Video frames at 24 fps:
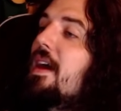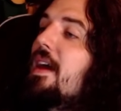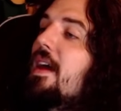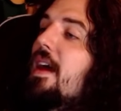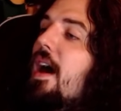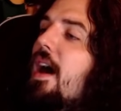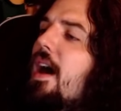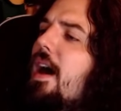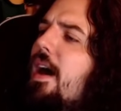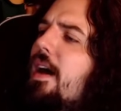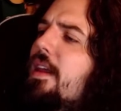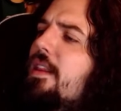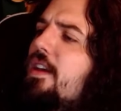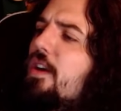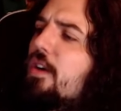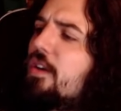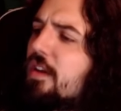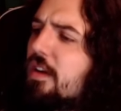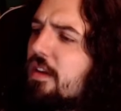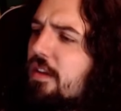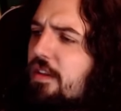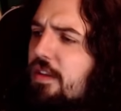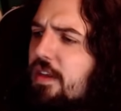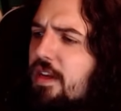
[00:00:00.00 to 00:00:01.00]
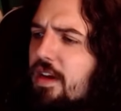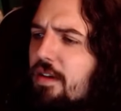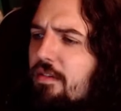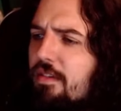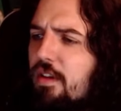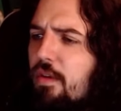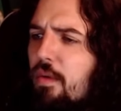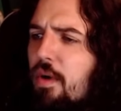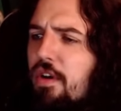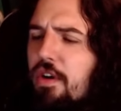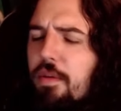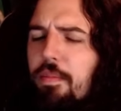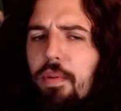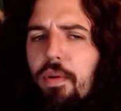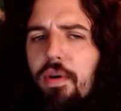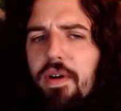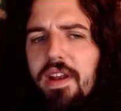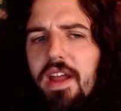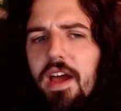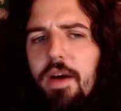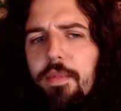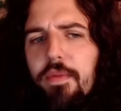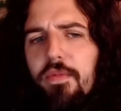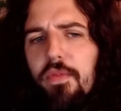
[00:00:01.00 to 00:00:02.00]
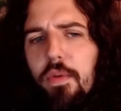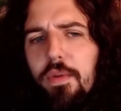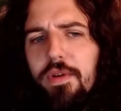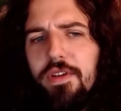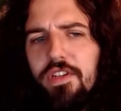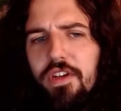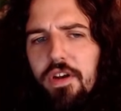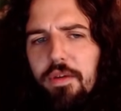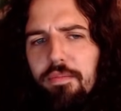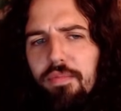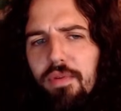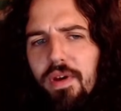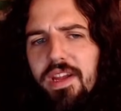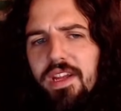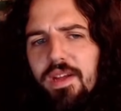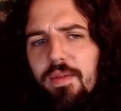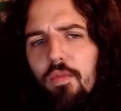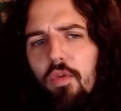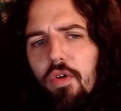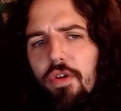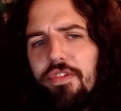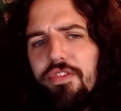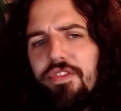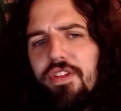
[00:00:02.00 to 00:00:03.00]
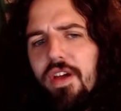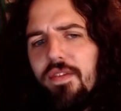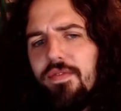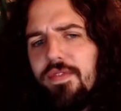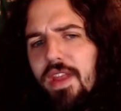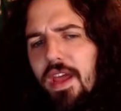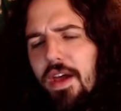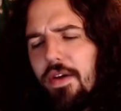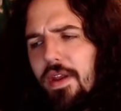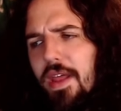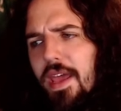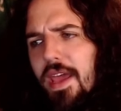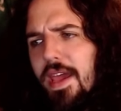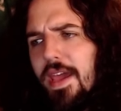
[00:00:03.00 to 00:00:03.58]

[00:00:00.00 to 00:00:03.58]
The only other thing I really wanted to point out before we start breaking more stuff down